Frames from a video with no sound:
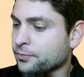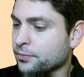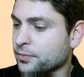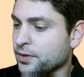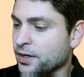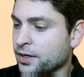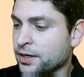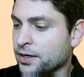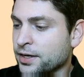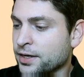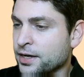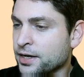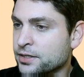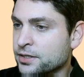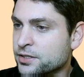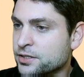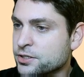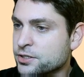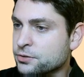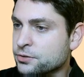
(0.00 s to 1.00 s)
And again,
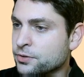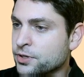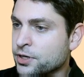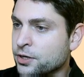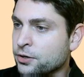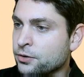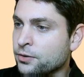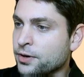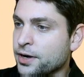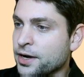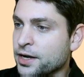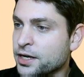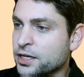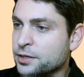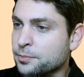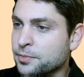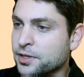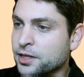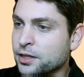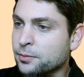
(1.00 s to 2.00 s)
sudo and
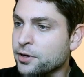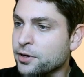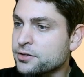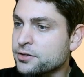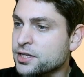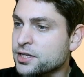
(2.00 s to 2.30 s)
middle mouse